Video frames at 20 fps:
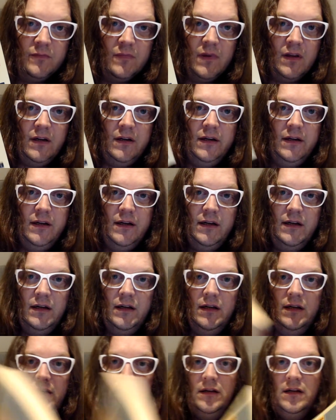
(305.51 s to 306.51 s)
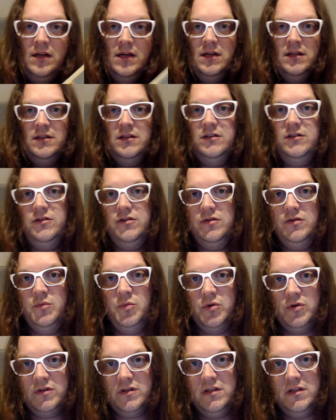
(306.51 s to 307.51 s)
There's two
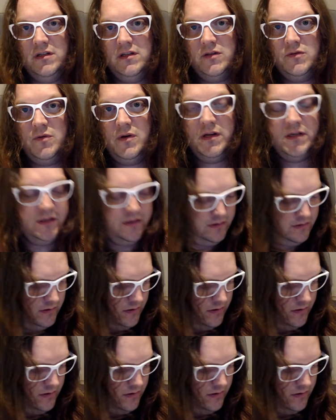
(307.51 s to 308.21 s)
books in this one.